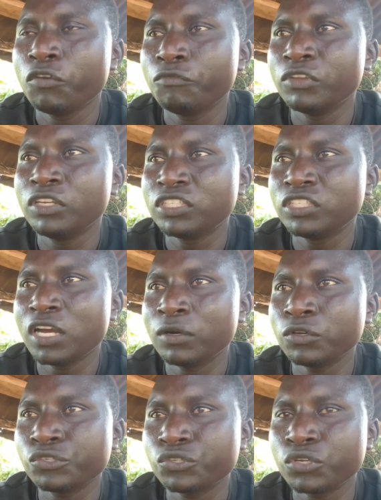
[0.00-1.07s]
finish our
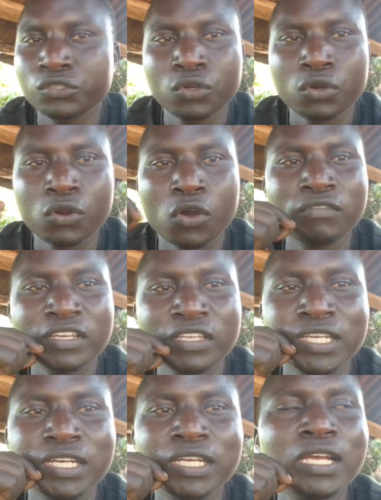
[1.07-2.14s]
construction over here